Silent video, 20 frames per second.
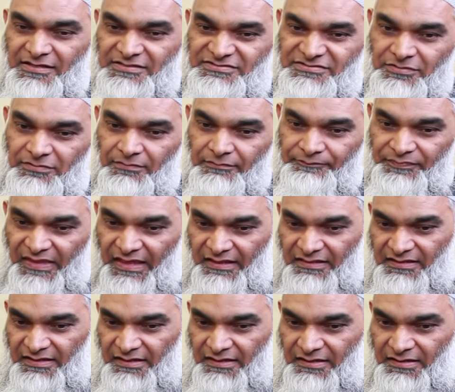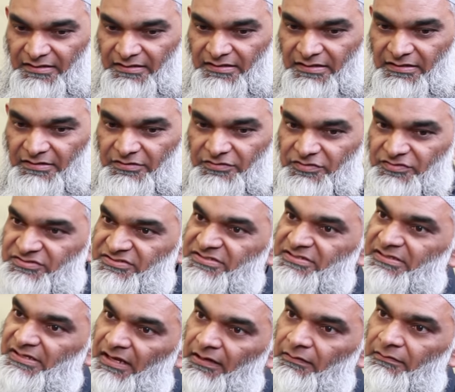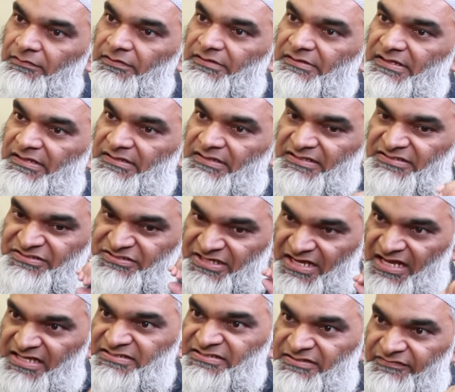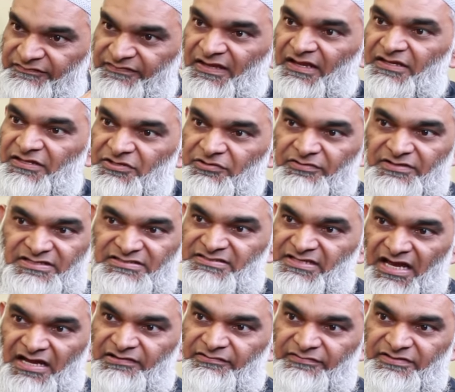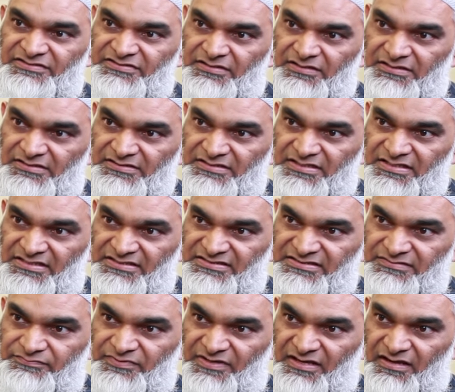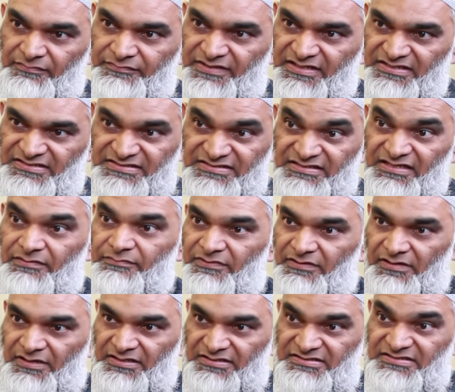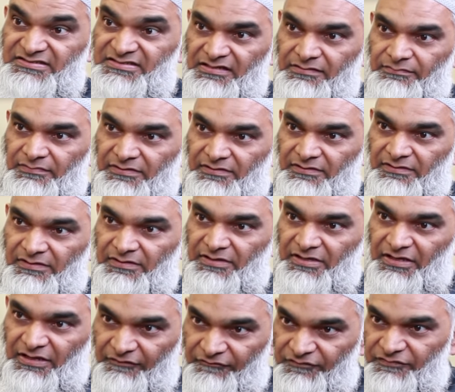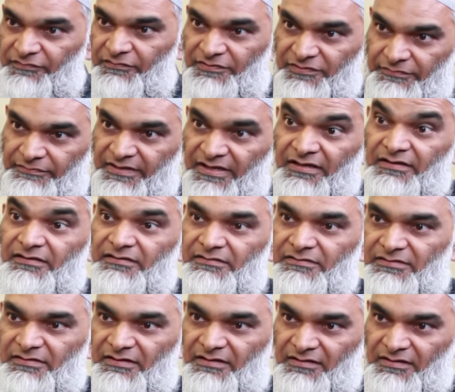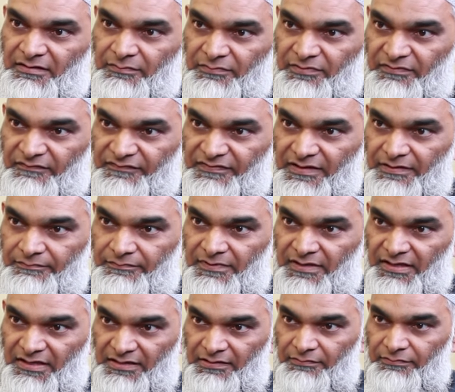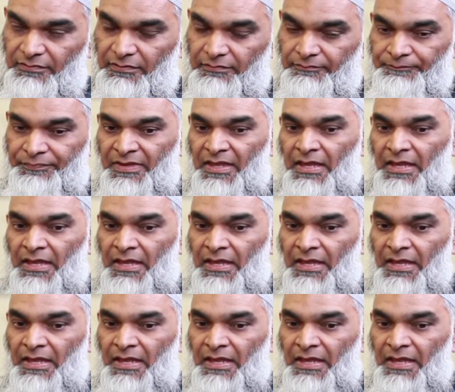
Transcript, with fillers: So the, you see now that the chance of getting your desired result is becoming slimmer and slimmer if you're doing a number of them in a row.